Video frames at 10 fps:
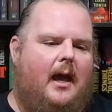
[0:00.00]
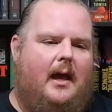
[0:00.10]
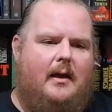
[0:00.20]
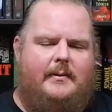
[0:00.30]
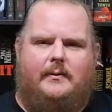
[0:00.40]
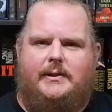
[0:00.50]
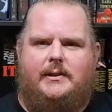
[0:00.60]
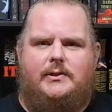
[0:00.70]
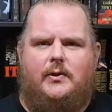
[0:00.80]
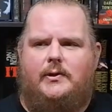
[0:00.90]
It was
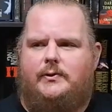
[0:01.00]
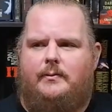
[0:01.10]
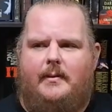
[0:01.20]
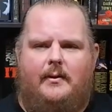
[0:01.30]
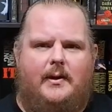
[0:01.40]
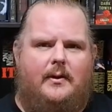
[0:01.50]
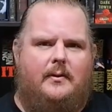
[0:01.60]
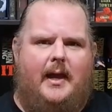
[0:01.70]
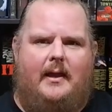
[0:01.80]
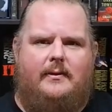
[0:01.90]
the George
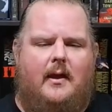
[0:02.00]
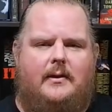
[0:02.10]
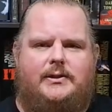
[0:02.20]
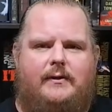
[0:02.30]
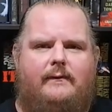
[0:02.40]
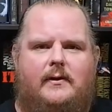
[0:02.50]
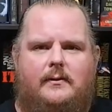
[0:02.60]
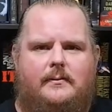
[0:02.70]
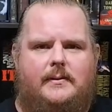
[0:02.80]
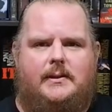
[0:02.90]
Romero anthology
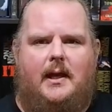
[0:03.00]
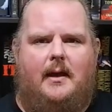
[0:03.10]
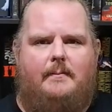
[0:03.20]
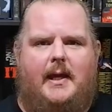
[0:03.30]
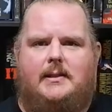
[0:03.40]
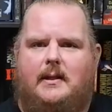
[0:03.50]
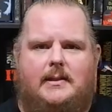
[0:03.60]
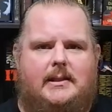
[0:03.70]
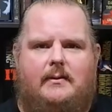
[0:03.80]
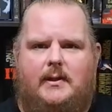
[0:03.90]
films based
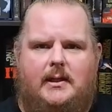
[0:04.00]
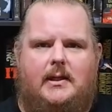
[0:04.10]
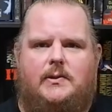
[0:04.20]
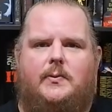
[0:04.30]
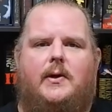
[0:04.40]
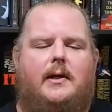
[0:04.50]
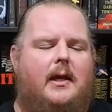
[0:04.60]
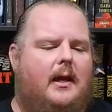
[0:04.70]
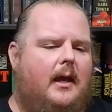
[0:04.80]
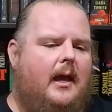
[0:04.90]
on Stephen King's
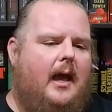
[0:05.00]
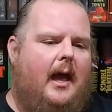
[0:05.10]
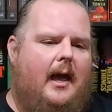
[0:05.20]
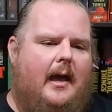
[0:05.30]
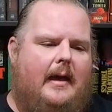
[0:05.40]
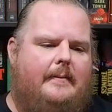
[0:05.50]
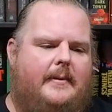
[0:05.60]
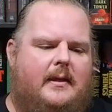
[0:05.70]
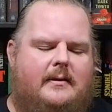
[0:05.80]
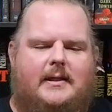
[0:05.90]
work. I